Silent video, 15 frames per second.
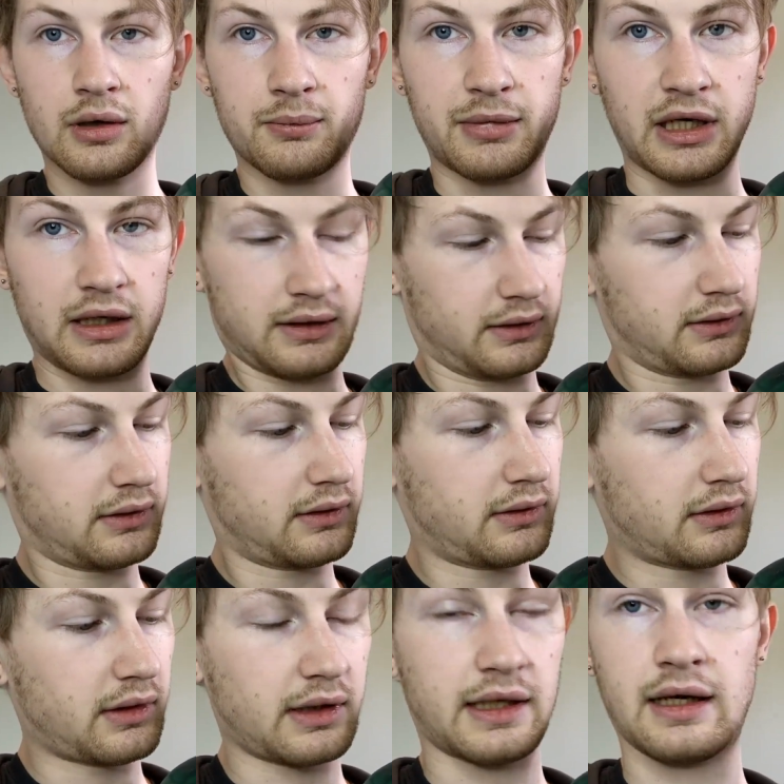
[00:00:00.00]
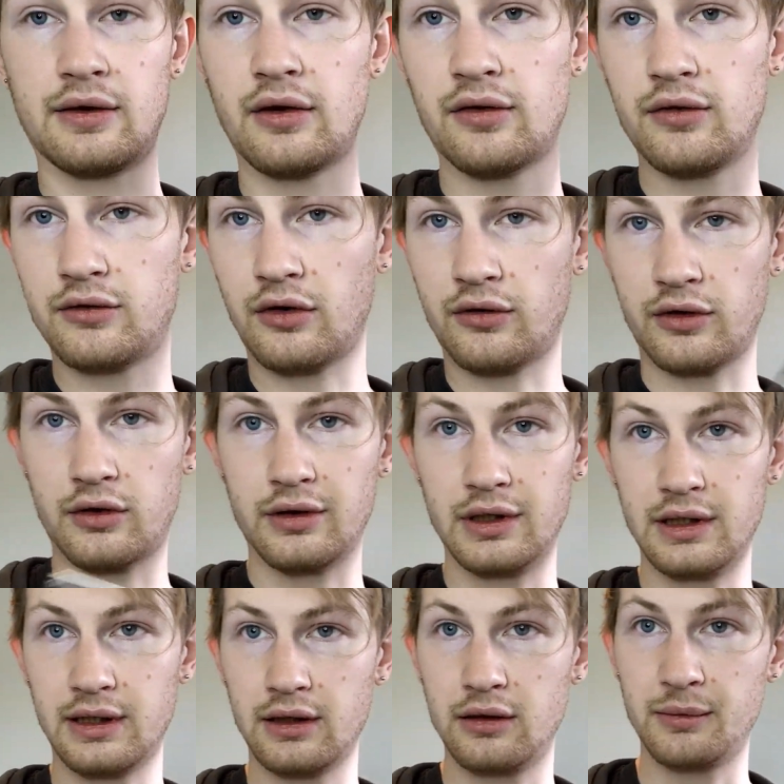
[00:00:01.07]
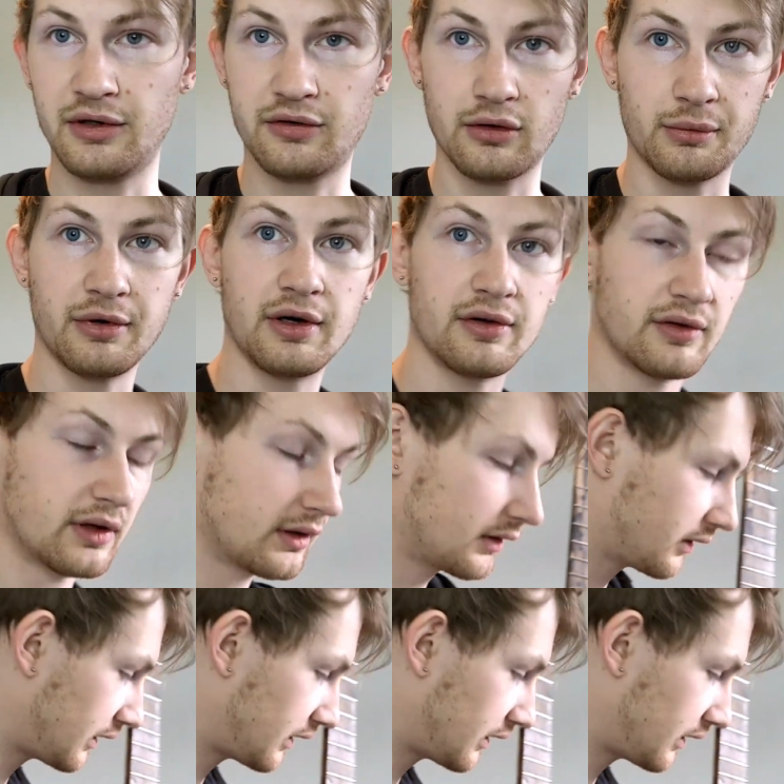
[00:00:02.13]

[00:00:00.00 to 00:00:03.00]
But again, this is just acrylic and it'll be super easy